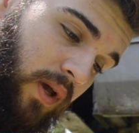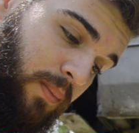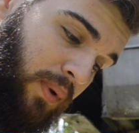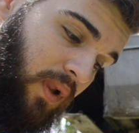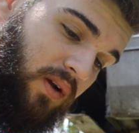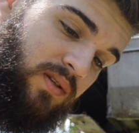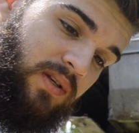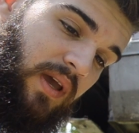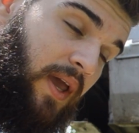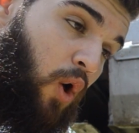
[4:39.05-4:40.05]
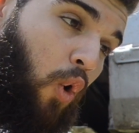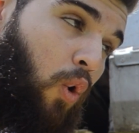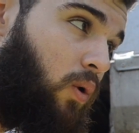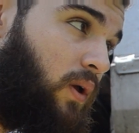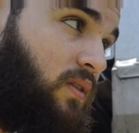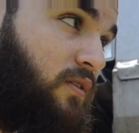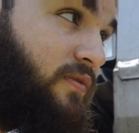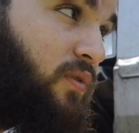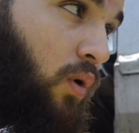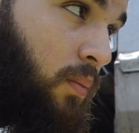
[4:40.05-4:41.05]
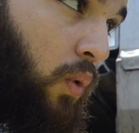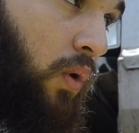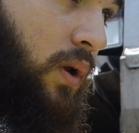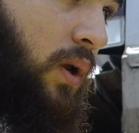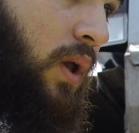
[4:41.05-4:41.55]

it plugs a hole in the floorboard